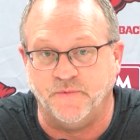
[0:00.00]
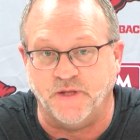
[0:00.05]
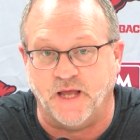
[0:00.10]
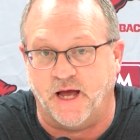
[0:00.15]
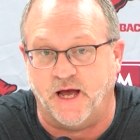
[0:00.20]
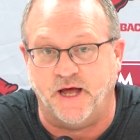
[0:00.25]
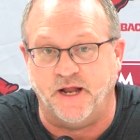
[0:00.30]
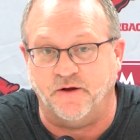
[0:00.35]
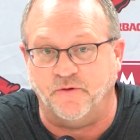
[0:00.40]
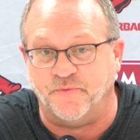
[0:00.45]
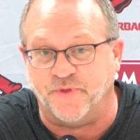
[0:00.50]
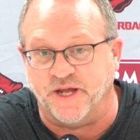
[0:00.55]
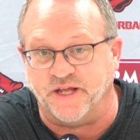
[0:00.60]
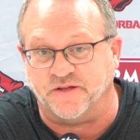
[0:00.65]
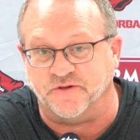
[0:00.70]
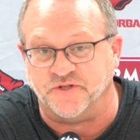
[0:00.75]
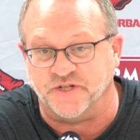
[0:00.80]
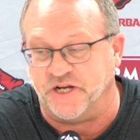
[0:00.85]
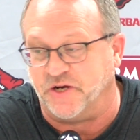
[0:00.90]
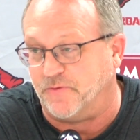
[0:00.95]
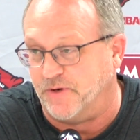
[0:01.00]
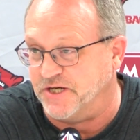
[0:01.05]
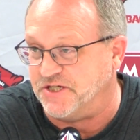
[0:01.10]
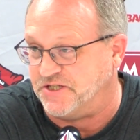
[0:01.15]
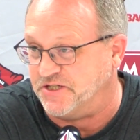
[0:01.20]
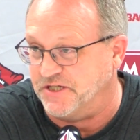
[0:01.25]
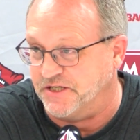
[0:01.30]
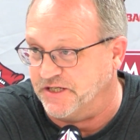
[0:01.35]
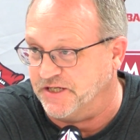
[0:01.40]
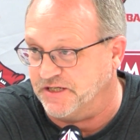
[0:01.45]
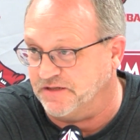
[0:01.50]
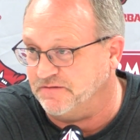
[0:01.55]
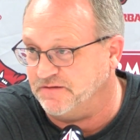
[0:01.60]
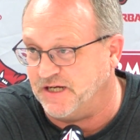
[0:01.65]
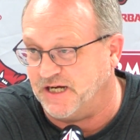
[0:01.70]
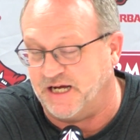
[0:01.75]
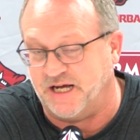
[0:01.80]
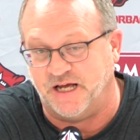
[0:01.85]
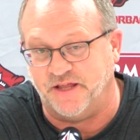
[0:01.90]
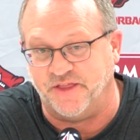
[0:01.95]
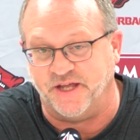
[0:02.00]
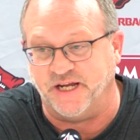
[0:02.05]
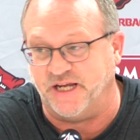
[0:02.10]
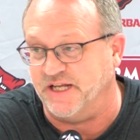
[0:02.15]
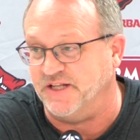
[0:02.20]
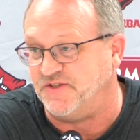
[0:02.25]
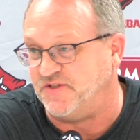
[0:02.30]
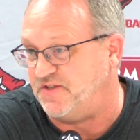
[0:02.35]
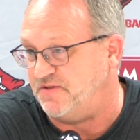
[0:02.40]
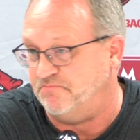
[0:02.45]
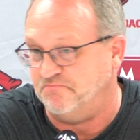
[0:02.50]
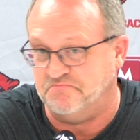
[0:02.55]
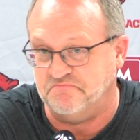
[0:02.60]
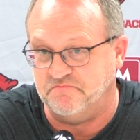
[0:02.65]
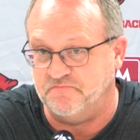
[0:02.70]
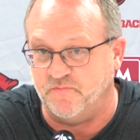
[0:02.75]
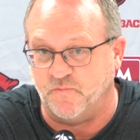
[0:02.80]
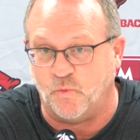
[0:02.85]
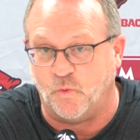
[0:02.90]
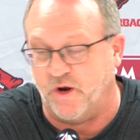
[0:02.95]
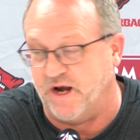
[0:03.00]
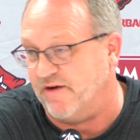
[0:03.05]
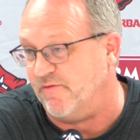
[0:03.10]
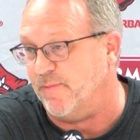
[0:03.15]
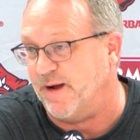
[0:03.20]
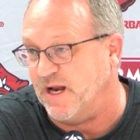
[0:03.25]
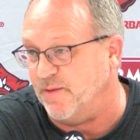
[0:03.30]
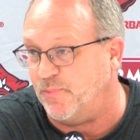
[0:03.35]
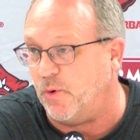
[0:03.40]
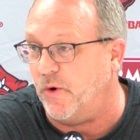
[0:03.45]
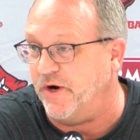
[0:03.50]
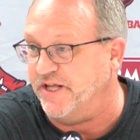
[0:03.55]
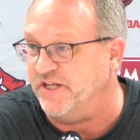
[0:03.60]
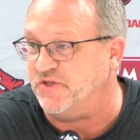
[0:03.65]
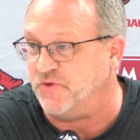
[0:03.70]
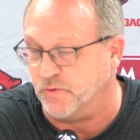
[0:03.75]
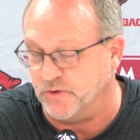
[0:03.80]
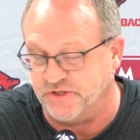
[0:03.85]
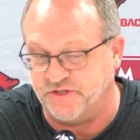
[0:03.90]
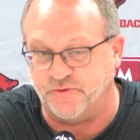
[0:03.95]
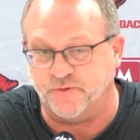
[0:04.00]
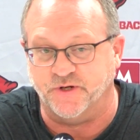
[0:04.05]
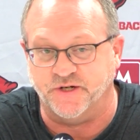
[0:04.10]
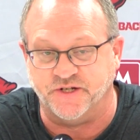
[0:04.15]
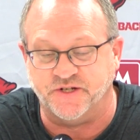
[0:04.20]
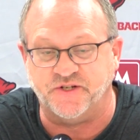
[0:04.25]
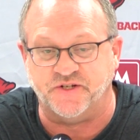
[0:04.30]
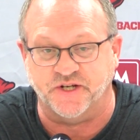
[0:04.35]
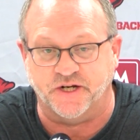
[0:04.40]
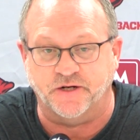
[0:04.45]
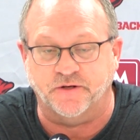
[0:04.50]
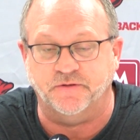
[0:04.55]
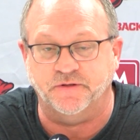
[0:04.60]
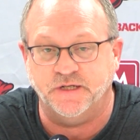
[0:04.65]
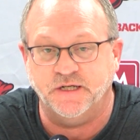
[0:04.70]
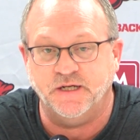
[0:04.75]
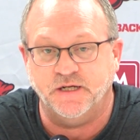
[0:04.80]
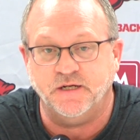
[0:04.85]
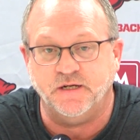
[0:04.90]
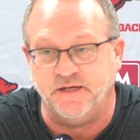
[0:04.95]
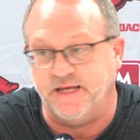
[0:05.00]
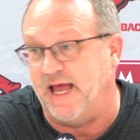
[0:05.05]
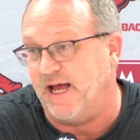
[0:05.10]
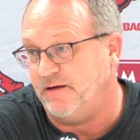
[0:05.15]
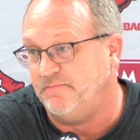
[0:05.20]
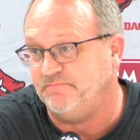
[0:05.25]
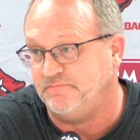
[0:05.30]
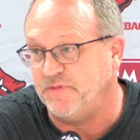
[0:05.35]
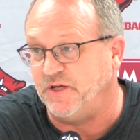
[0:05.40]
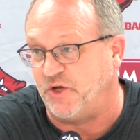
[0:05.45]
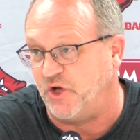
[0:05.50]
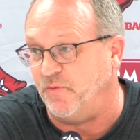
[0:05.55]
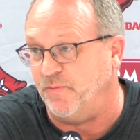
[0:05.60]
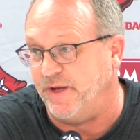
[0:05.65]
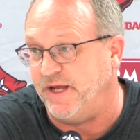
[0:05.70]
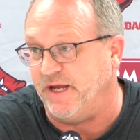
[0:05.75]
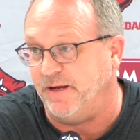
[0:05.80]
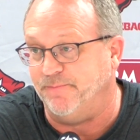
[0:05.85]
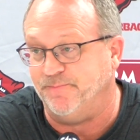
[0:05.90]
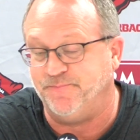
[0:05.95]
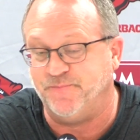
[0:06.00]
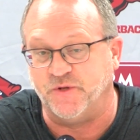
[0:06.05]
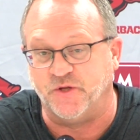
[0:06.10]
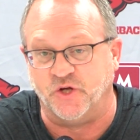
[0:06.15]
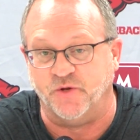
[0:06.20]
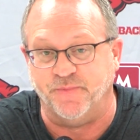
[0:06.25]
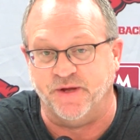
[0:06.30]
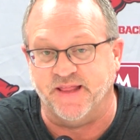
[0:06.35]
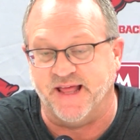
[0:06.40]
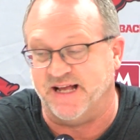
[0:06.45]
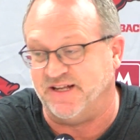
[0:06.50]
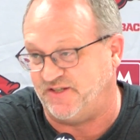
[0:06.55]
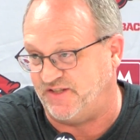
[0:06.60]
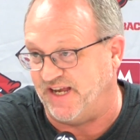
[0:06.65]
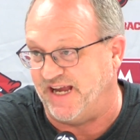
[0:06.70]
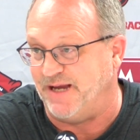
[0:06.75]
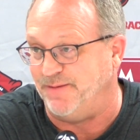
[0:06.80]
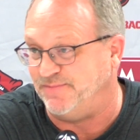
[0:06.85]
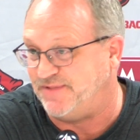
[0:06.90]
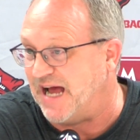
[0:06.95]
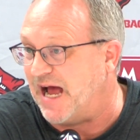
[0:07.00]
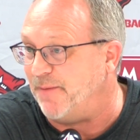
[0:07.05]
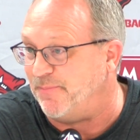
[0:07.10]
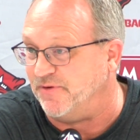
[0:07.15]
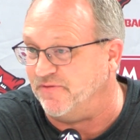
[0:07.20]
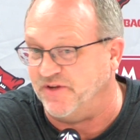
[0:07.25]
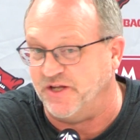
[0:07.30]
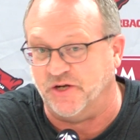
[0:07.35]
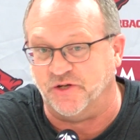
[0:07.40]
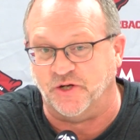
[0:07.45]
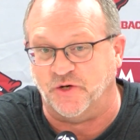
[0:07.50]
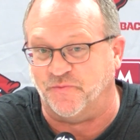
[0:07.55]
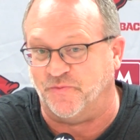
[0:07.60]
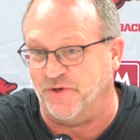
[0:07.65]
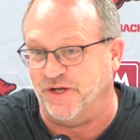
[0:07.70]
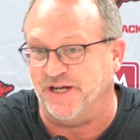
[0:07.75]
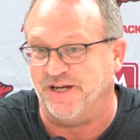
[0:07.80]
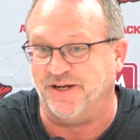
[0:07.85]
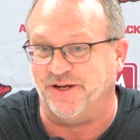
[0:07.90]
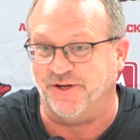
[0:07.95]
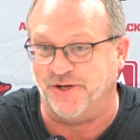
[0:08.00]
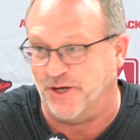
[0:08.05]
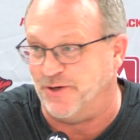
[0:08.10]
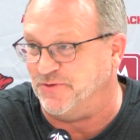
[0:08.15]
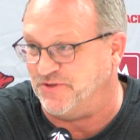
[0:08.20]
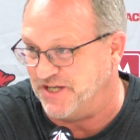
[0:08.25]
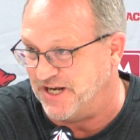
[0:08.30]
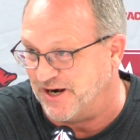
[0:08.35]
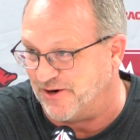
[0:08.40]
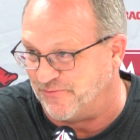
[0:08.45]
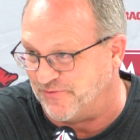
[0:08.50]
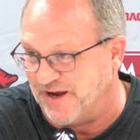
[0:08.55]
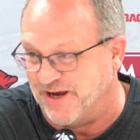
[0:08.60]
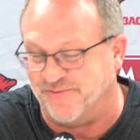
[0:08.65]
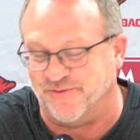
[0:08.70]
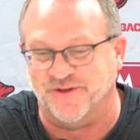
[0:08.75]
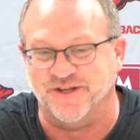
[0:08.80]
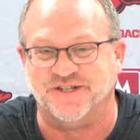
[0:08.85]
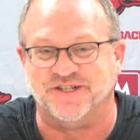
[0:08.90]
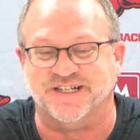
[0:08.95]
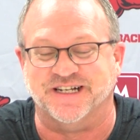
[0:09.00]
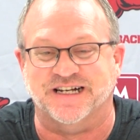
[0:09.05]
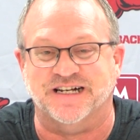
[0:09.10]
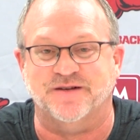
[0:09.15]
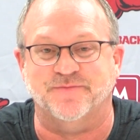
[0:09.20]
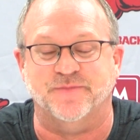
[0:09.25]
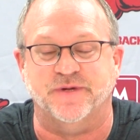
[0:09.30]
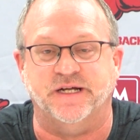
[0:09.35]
Yeah, I don't think there's any question it did. I think it's what everybody pointed towards. So, yeah, it could be. Could be that same type of deal. Hopefully it goes in our favor this time.